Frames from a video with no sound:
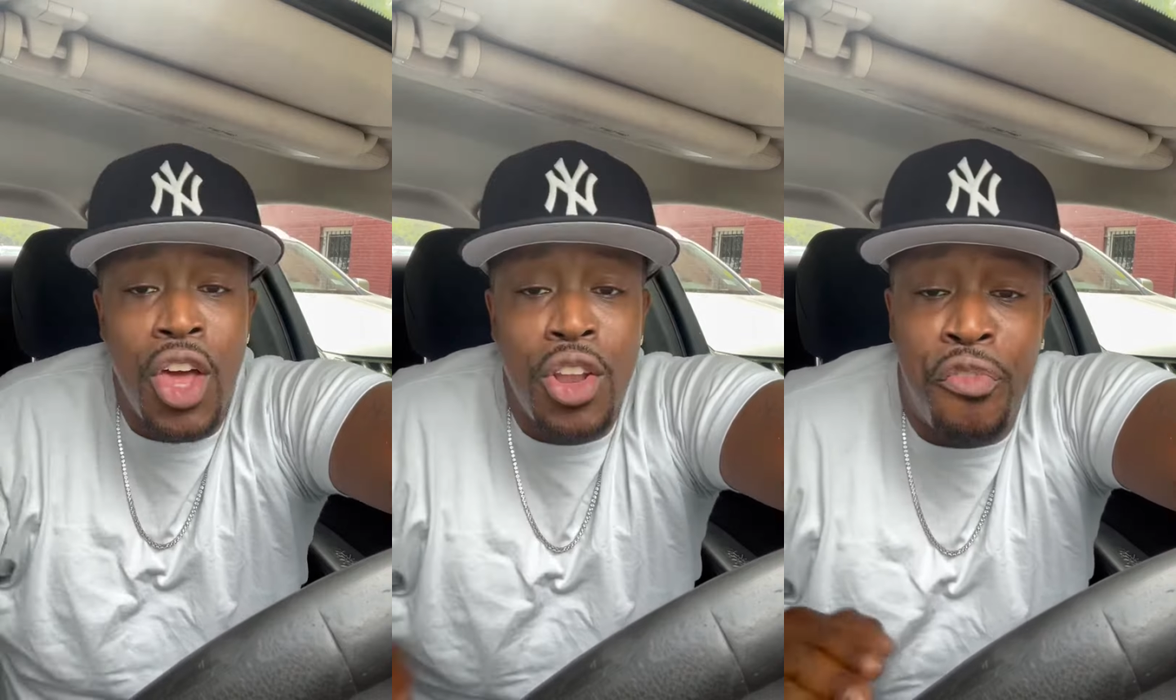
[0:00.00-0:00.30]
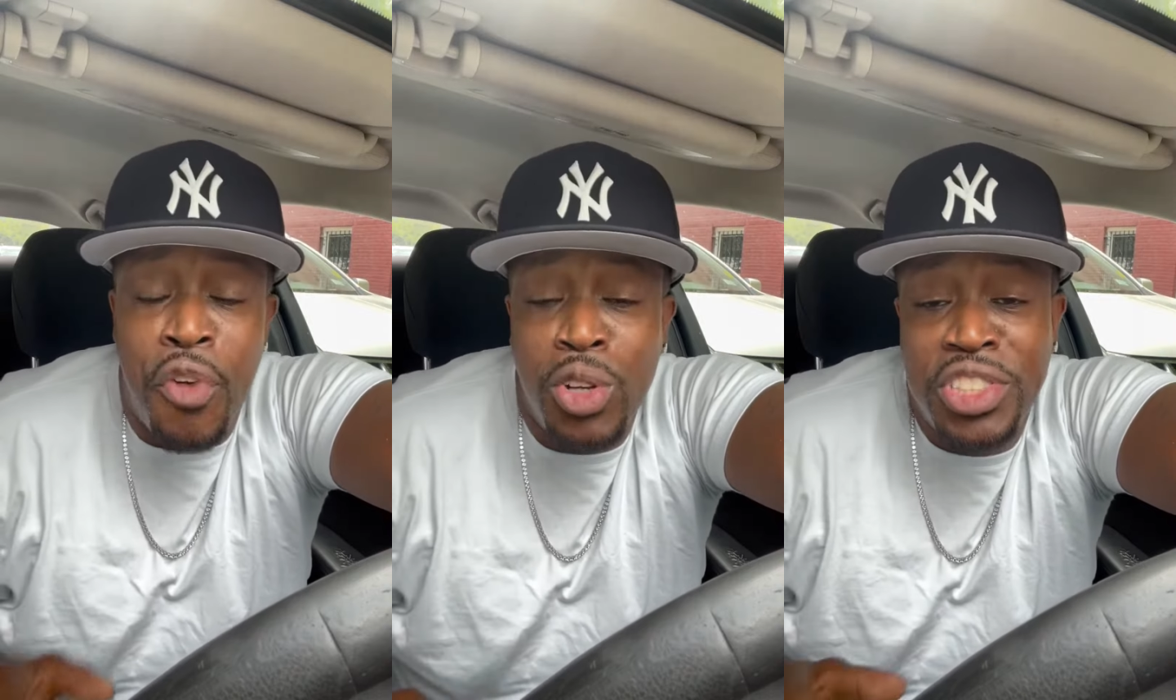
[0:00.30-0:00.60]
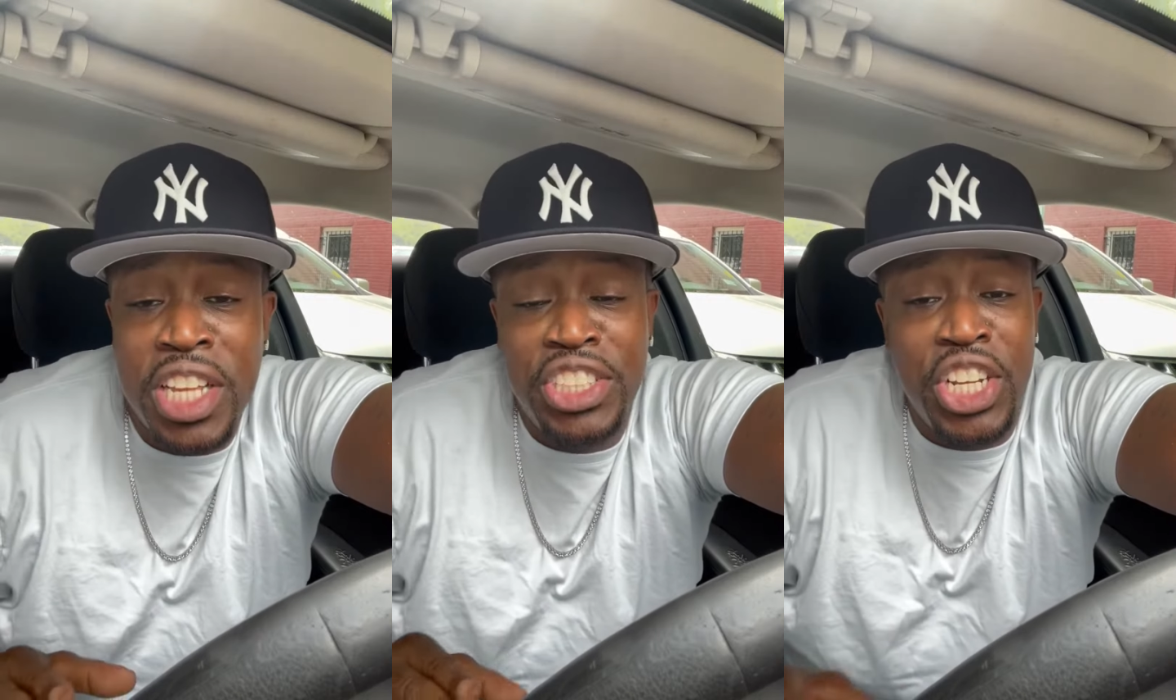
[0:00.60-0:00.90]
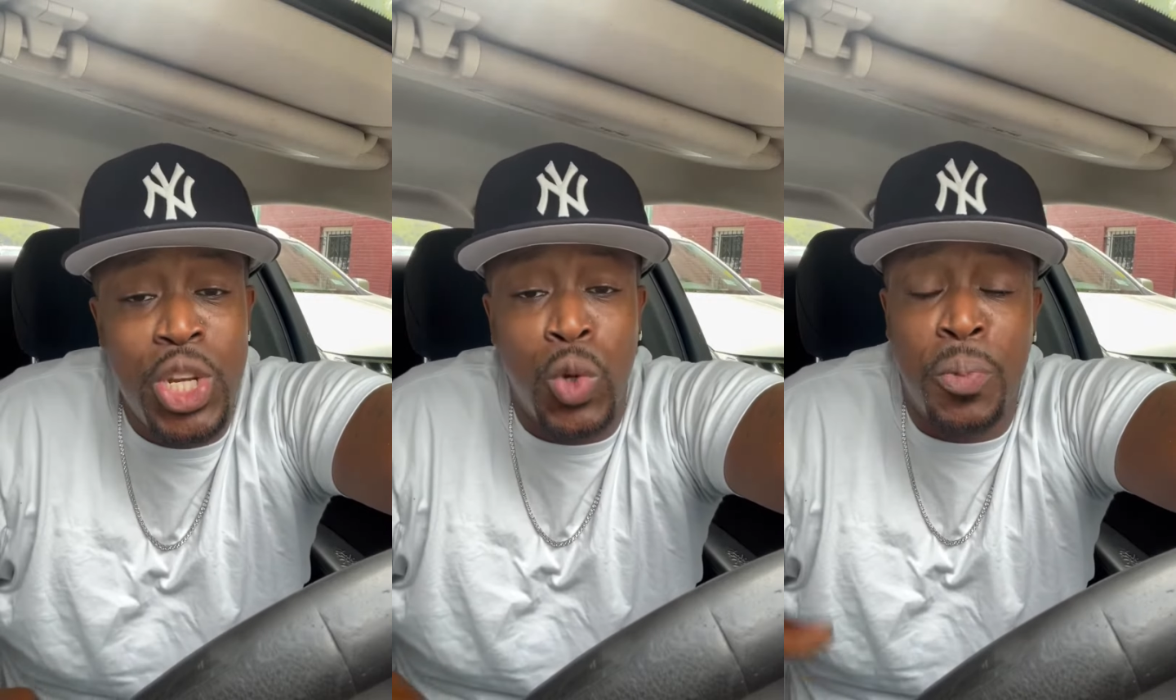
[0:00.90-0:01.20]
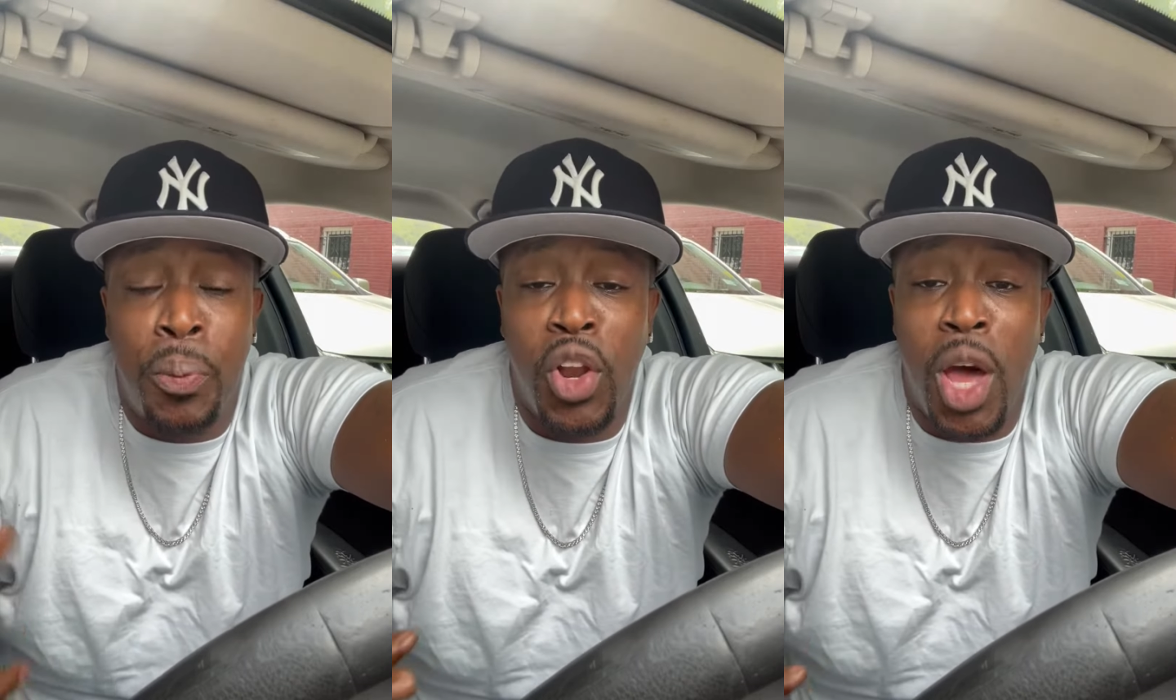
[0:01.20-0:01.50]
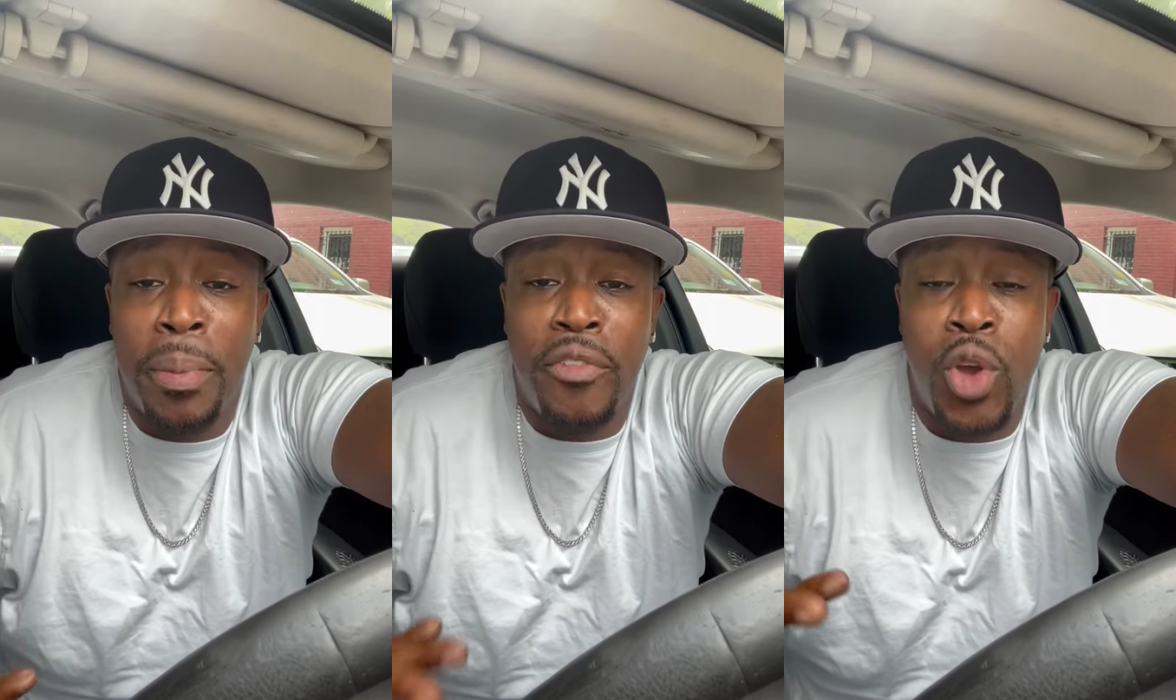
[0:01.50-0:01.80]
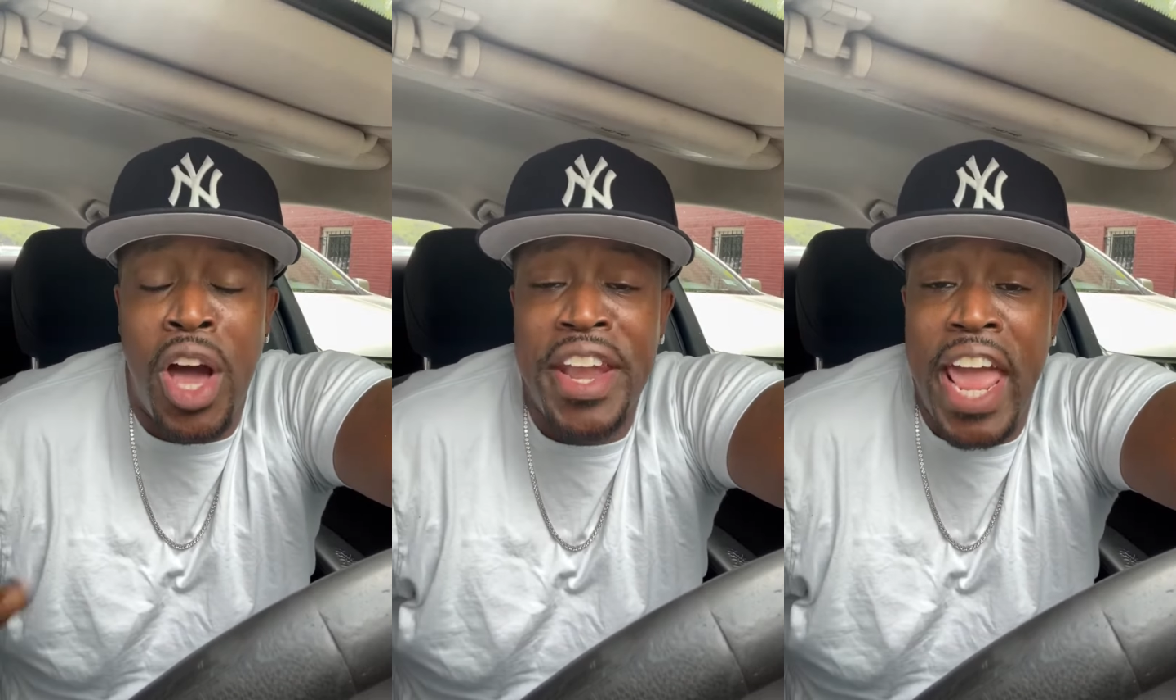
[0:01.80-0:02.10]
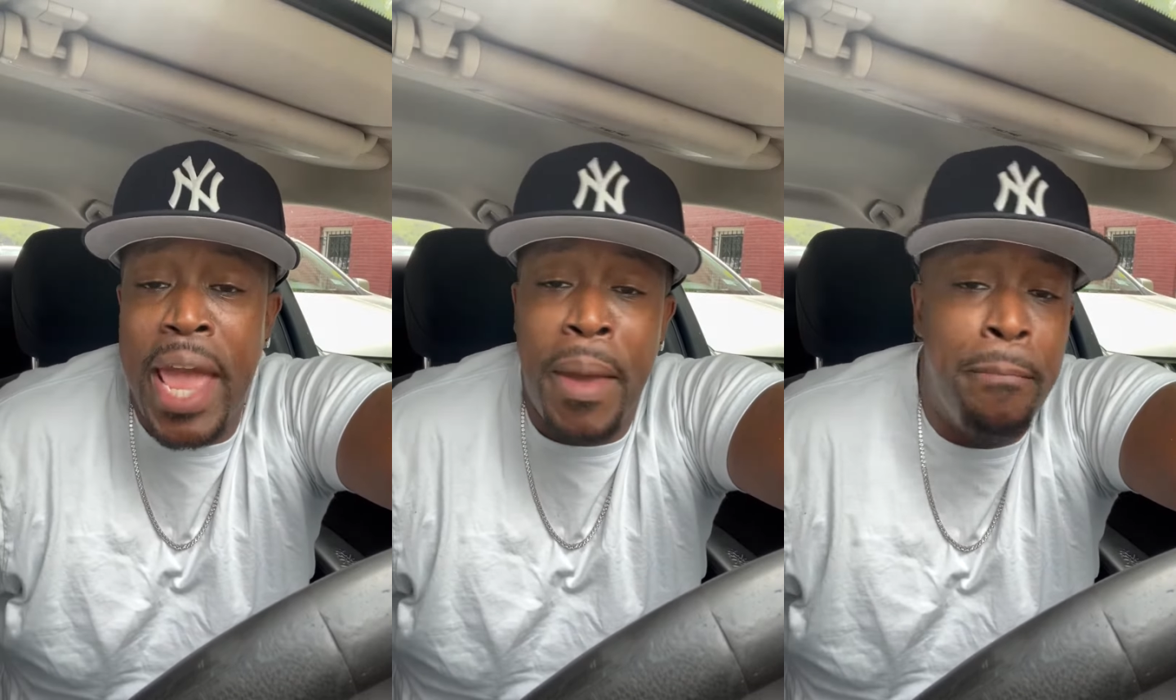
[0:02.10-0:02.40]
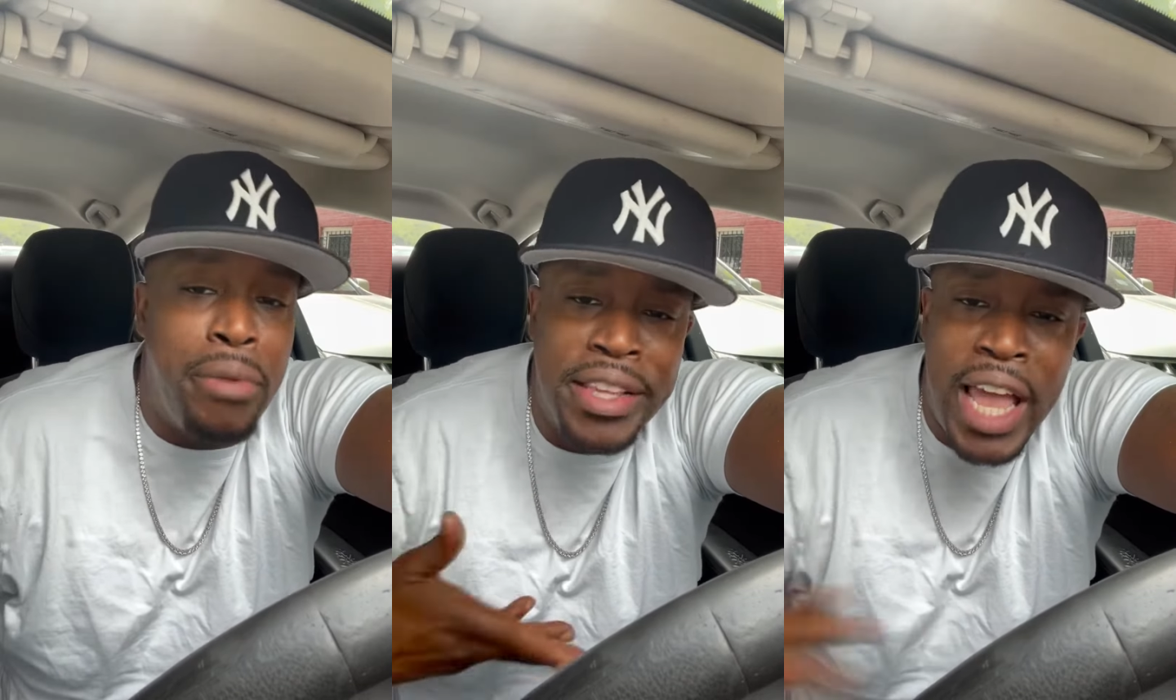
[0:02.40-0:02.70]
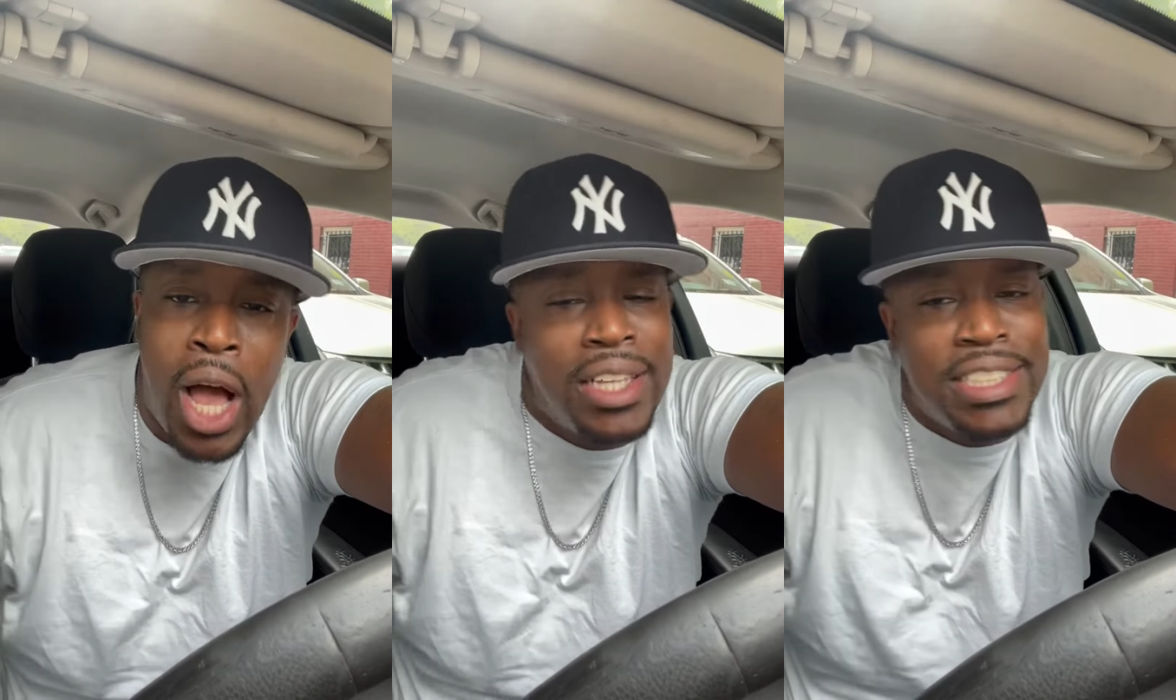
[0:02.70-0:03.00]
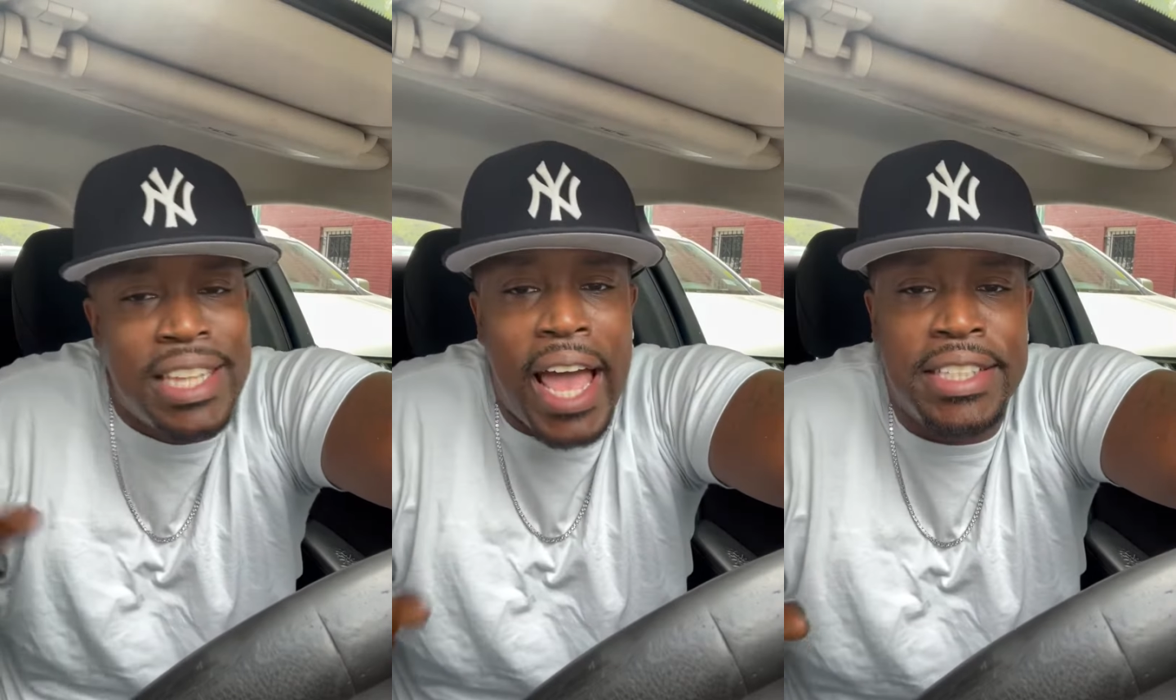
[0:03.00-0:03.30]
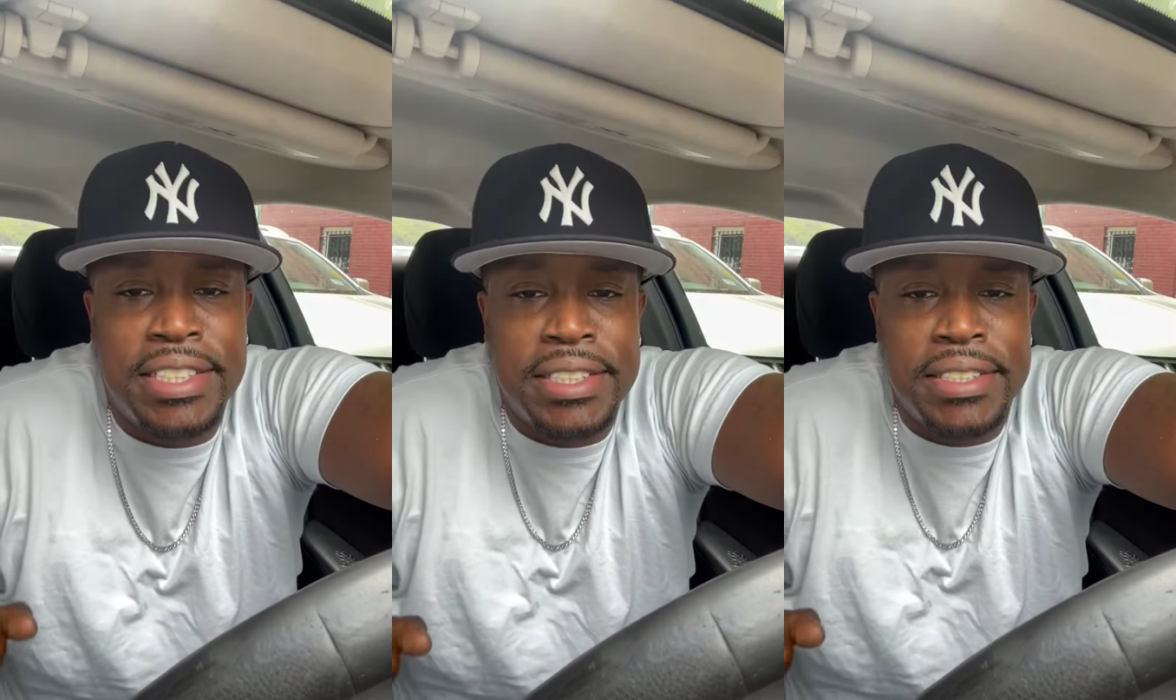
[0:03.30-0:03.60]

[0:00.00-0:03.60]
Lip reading: The first thing she do is pull up, give you her name, and break down her stats.